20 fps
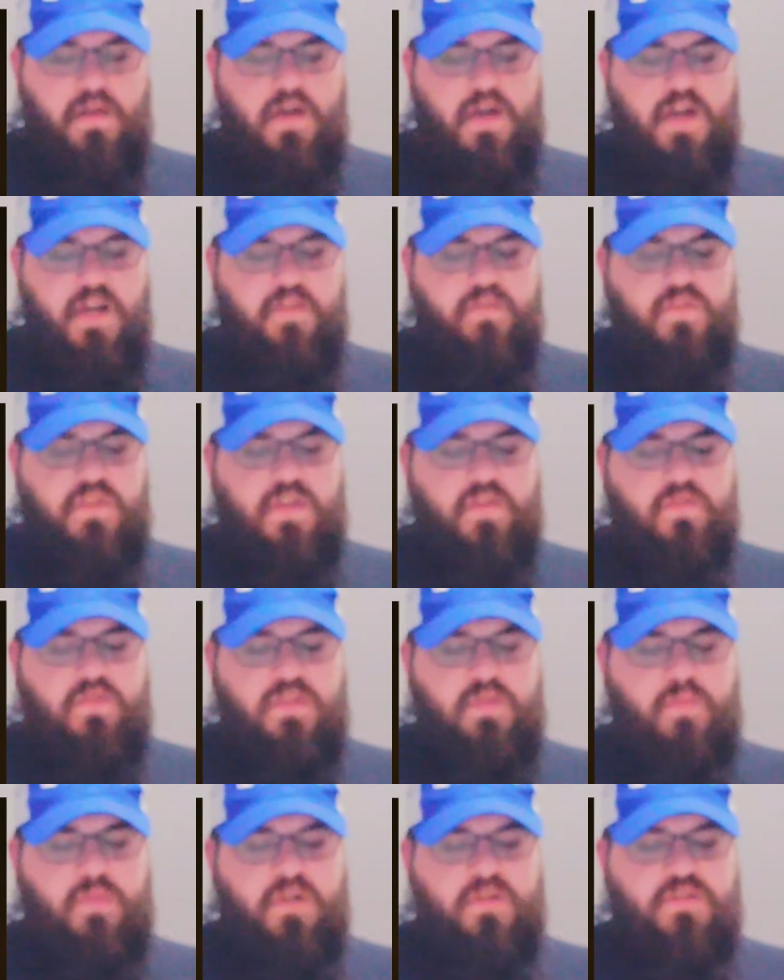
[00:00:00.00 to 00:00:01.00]
I have given
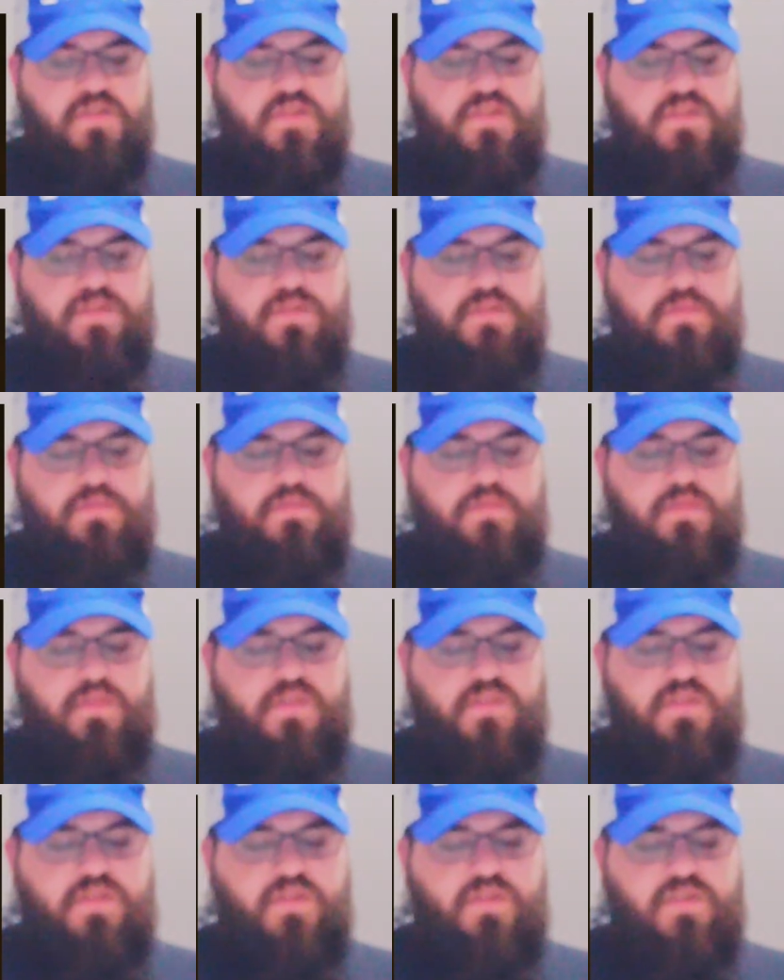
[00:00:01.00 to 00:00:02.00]
them unto you,
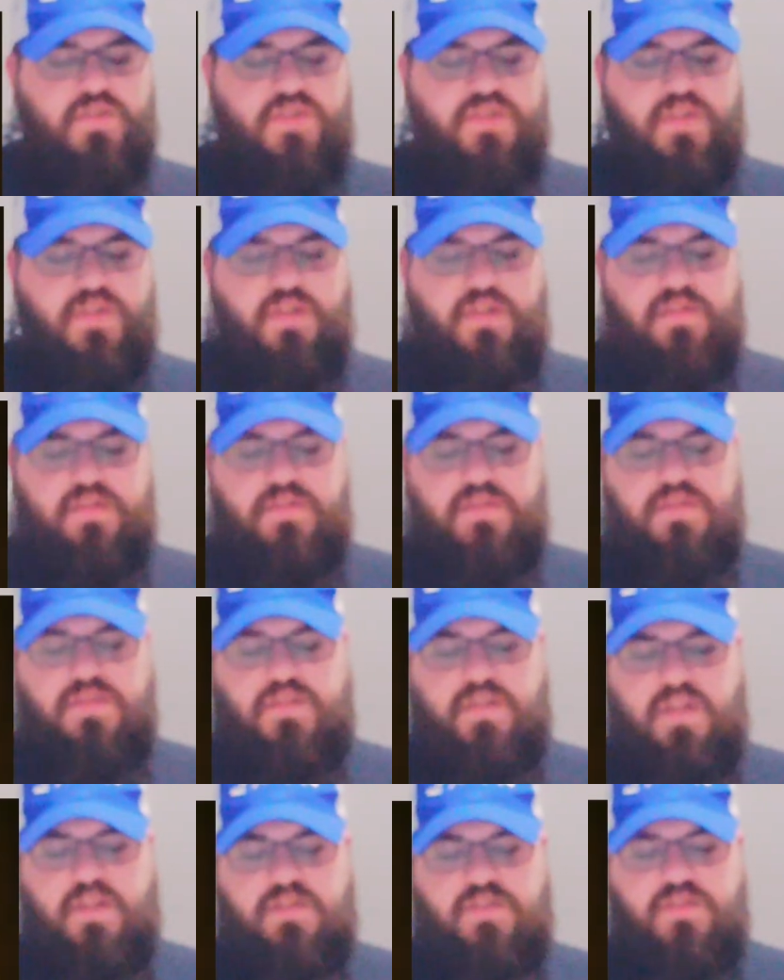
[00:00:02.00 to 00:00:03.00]
and to your sons,
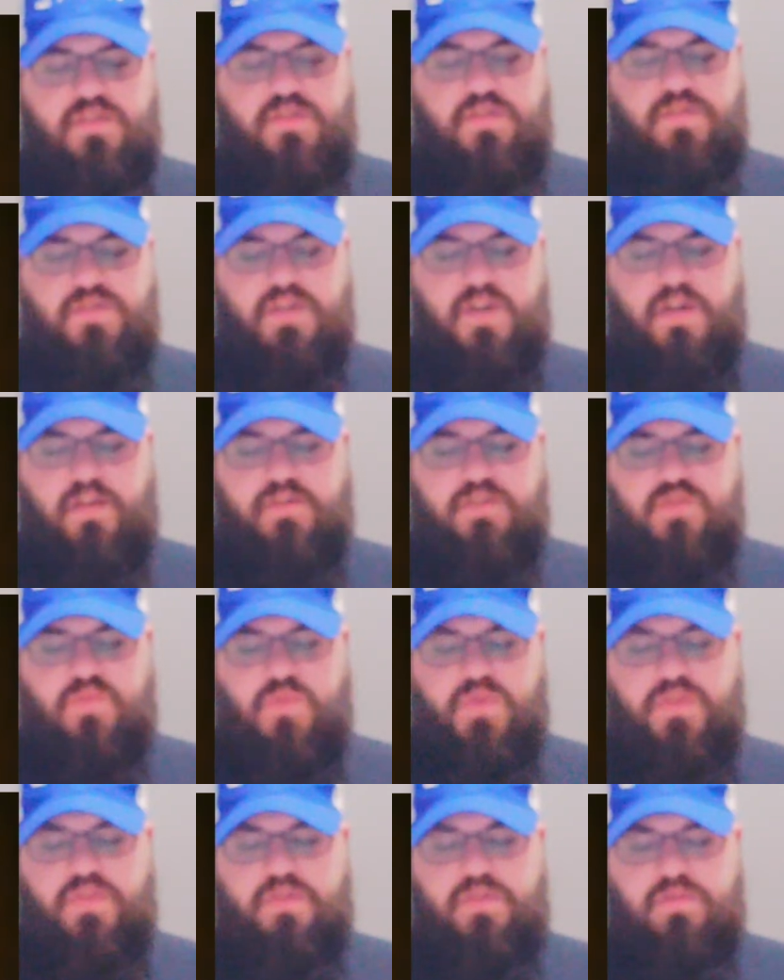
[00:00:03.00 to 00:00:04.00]
and to your daughters
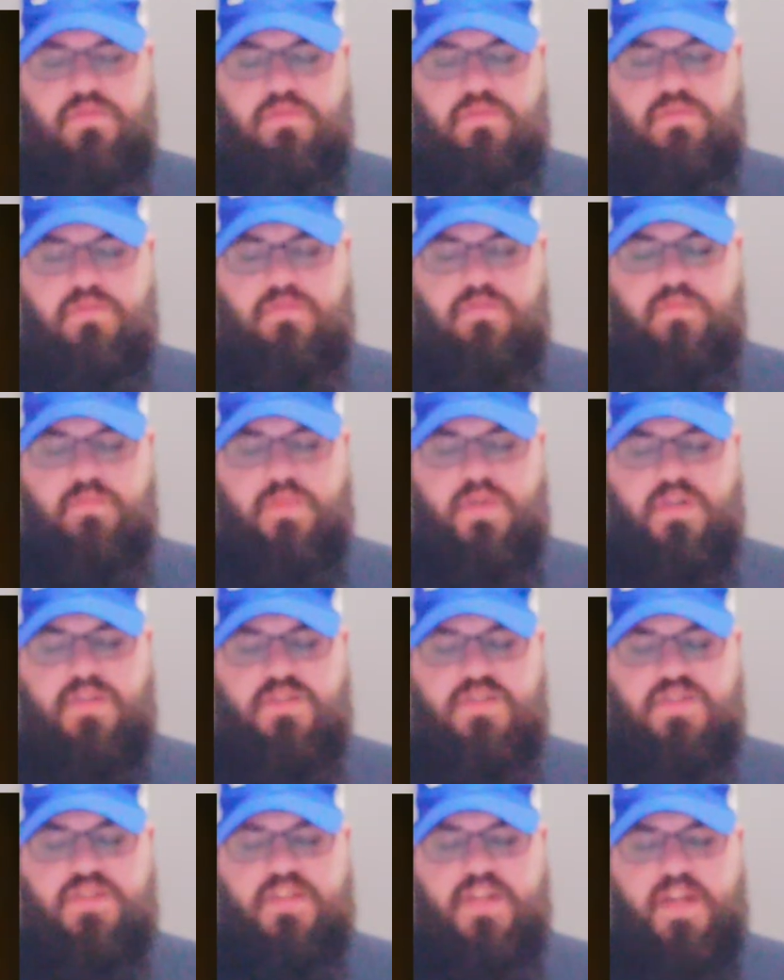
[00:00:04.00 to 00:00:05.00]
with you, by a
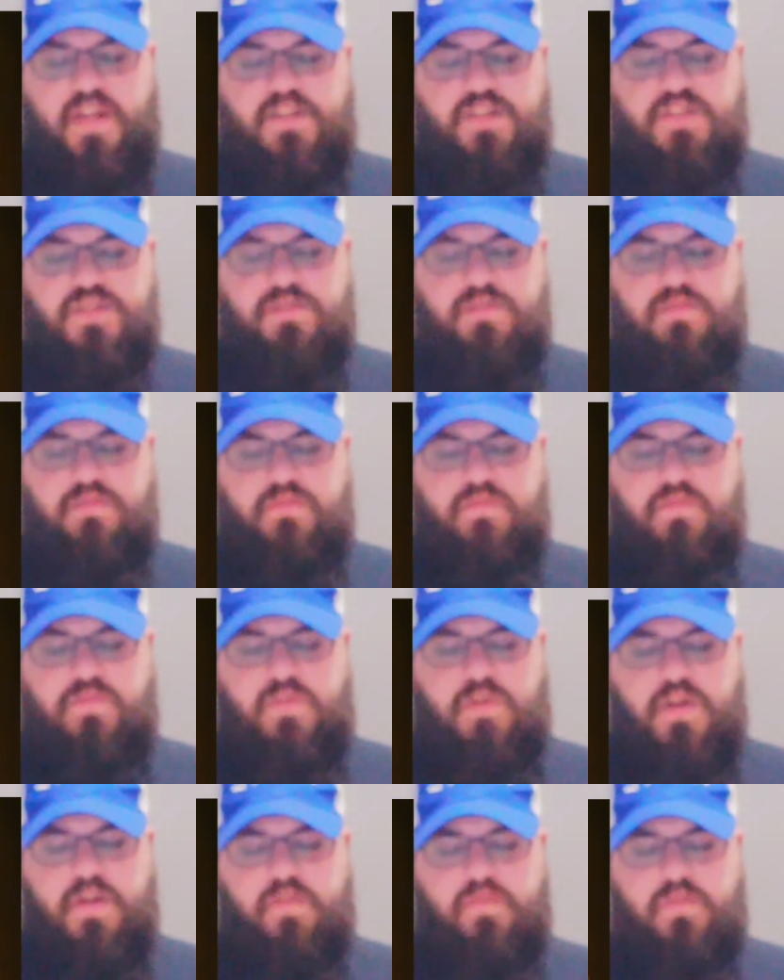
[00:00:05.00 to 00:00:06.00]
statute
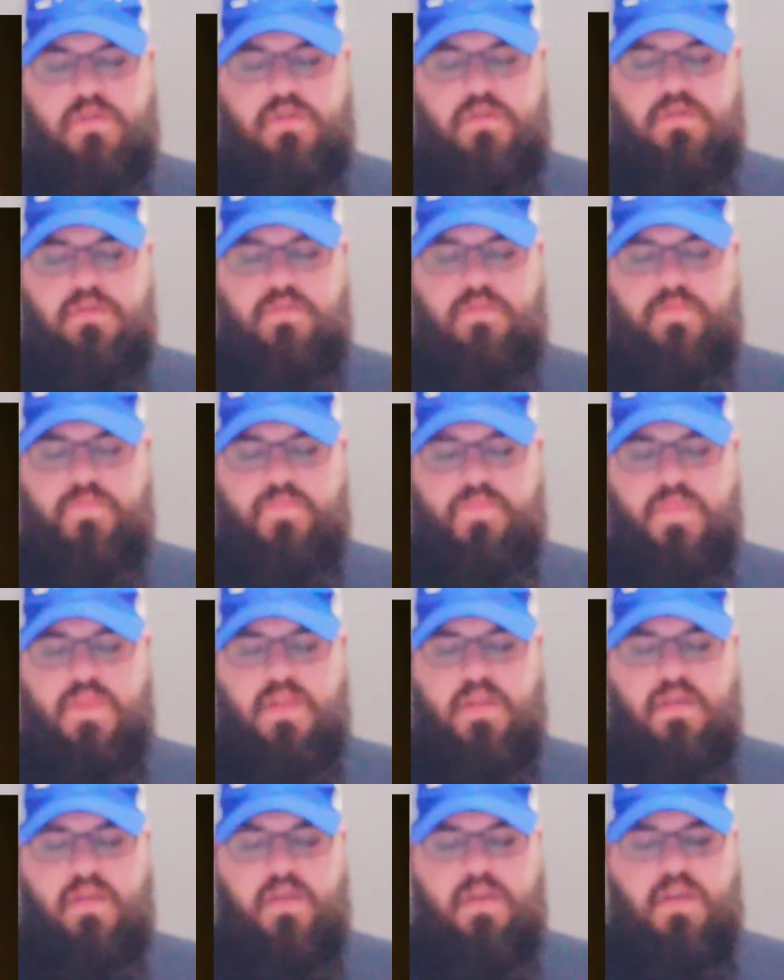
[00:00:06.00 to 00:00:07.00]
forever.
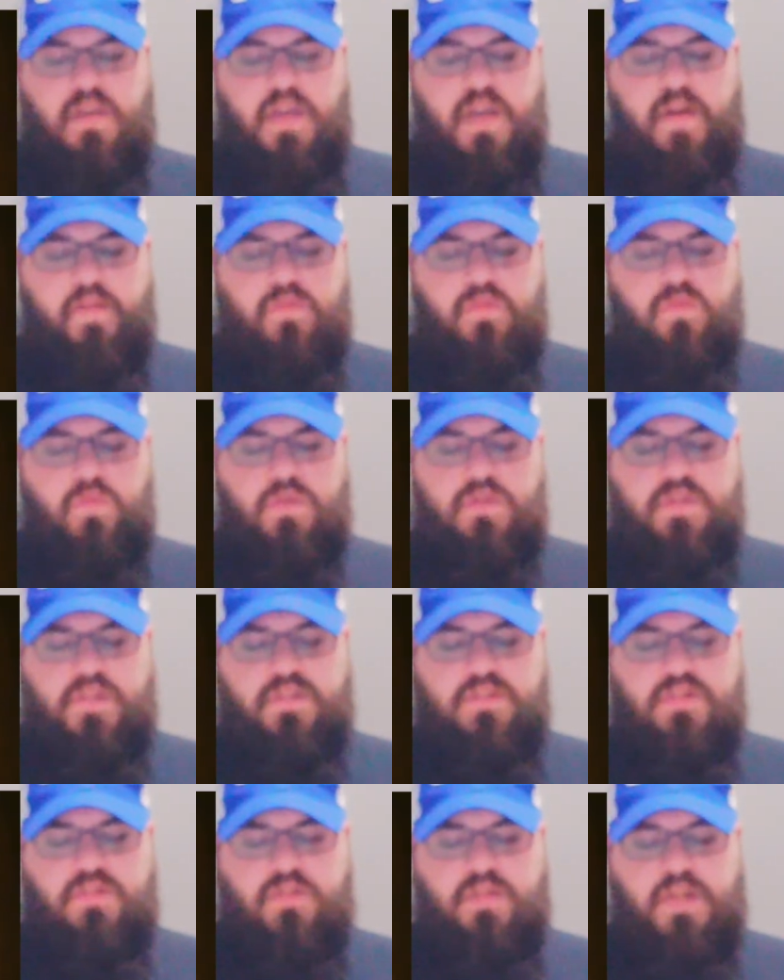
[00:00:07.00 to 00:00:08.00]
Every one that
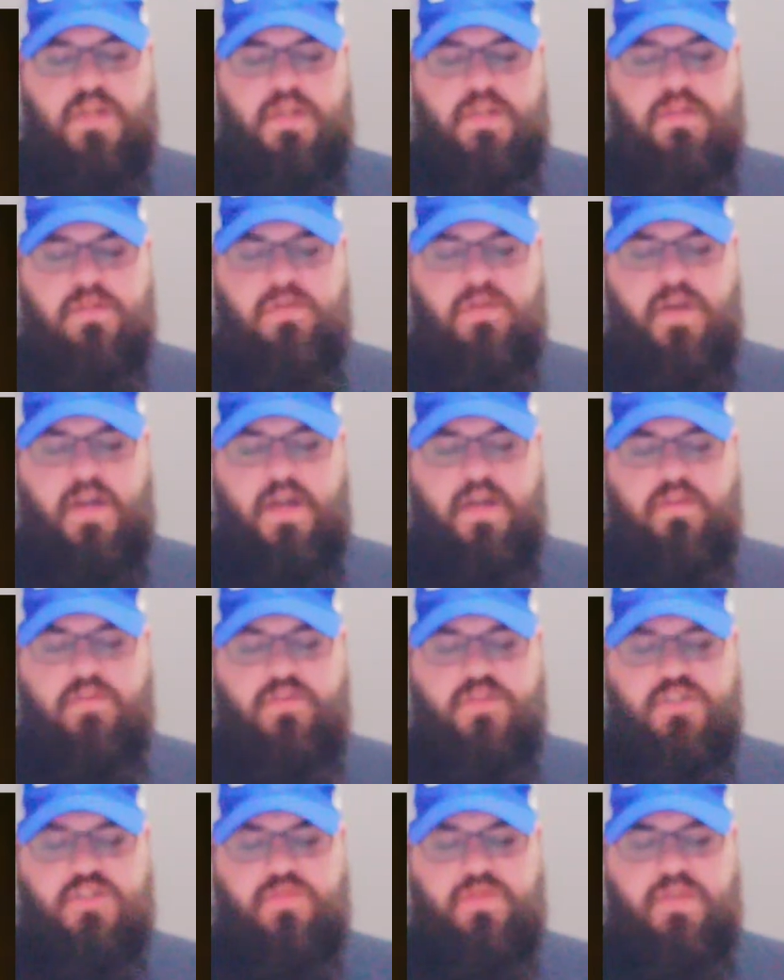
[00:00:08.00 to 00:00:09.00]
is clean in your
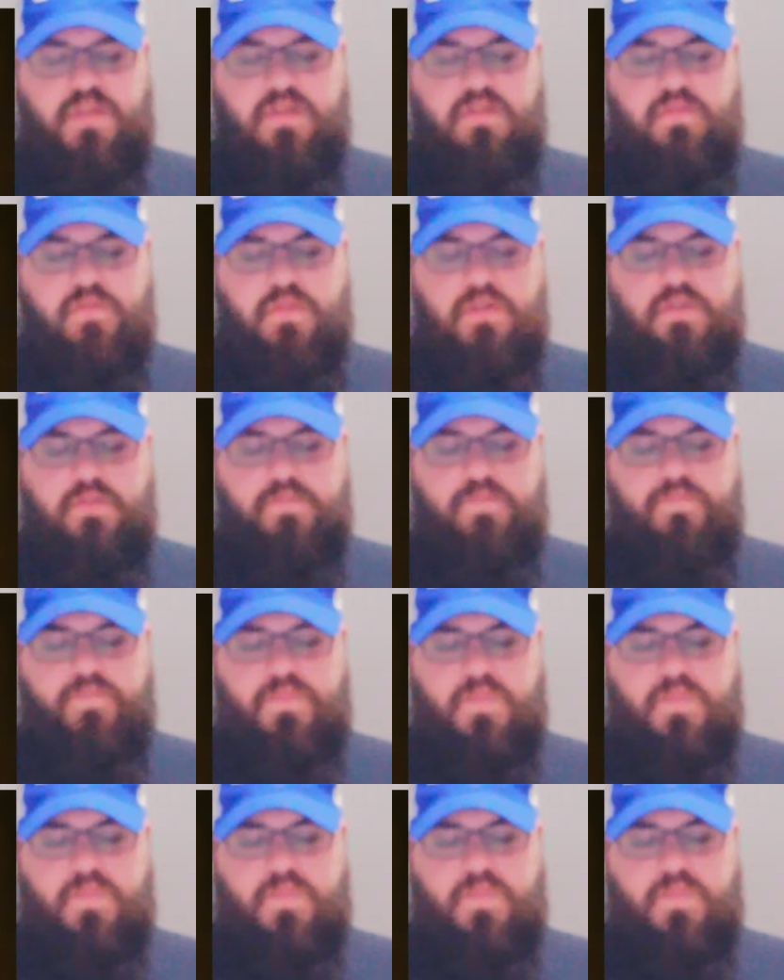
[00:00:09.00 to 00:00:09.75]
house shall eat of it,